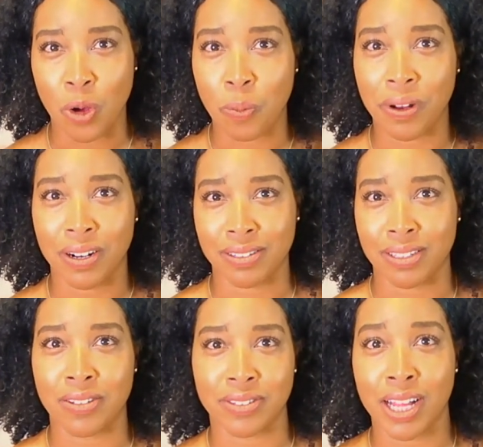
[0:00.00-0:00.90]
open
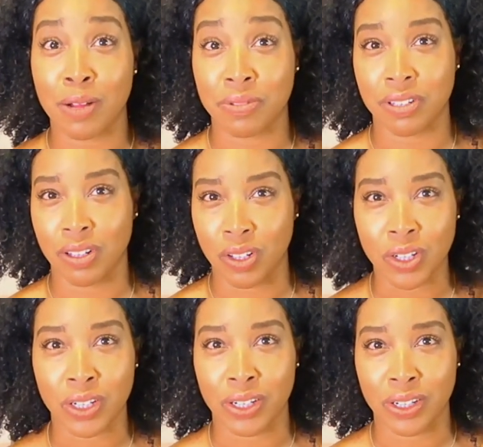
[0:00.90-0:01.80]
ourselves up to
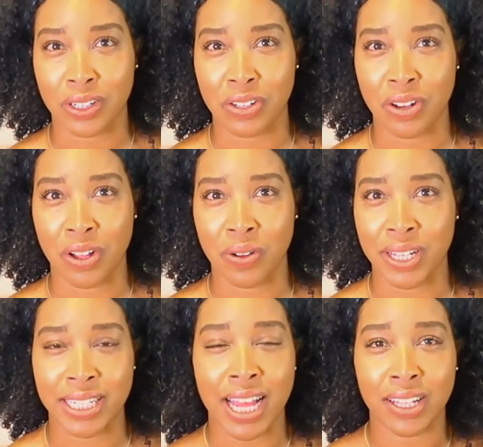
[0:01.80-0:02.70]
learn, you know,
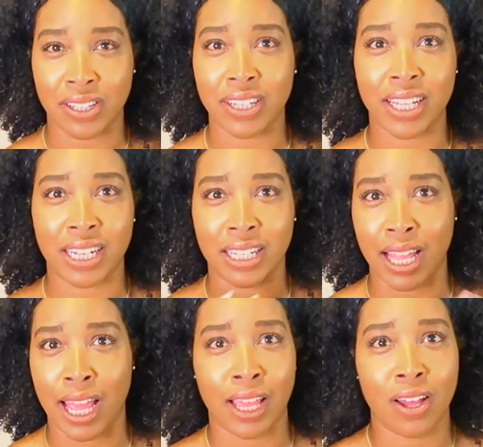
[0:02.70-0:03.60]
and not look at it
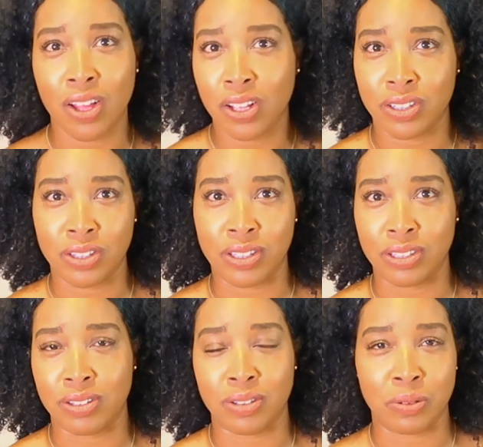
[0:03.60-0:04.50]
like
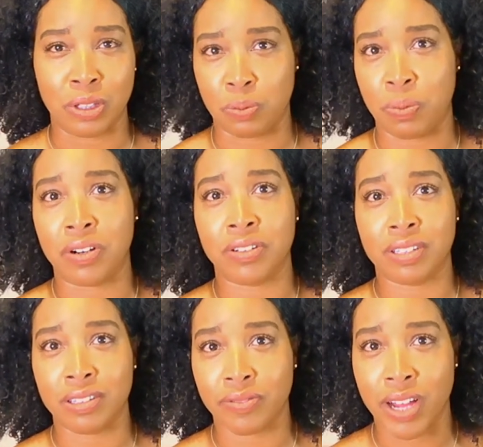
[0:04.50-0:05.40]
this, this
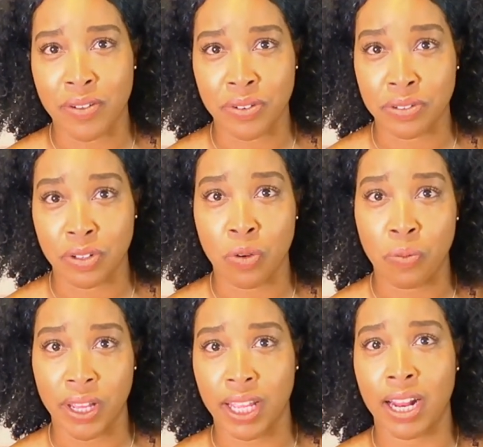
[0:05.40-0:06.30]
person's five years
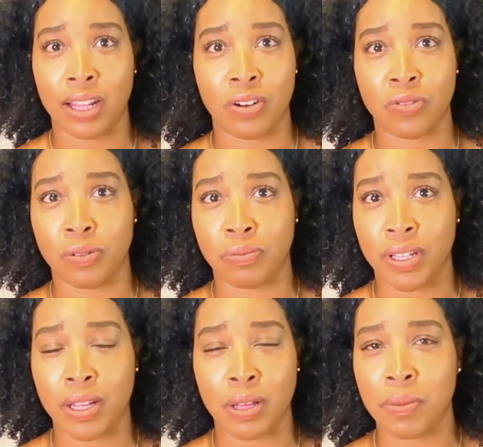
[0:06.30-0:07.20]
old. What can I learn from
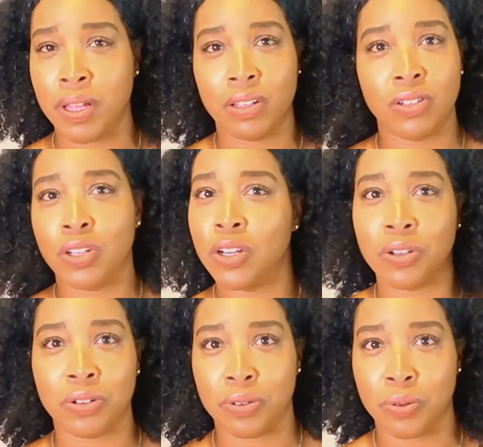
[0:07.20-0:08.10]
them?
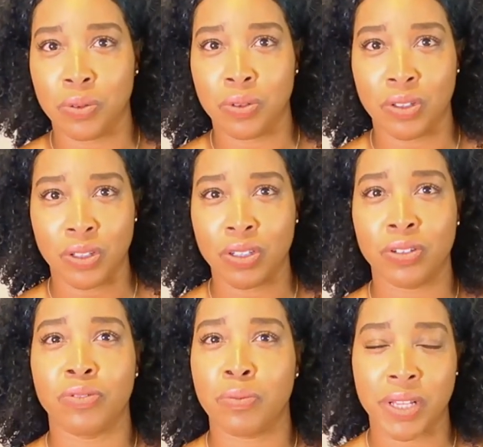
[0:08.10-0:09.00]
No,
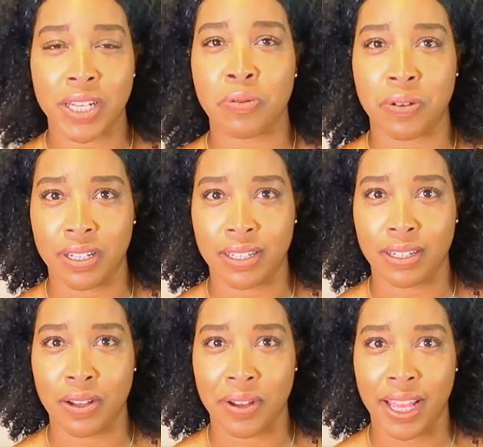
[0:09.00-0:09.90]
learn from anyone,
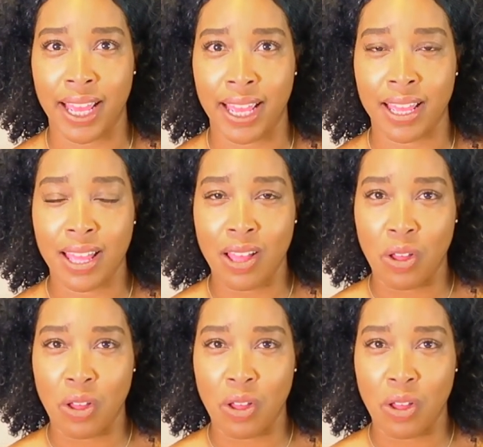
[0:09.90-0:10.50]
okay?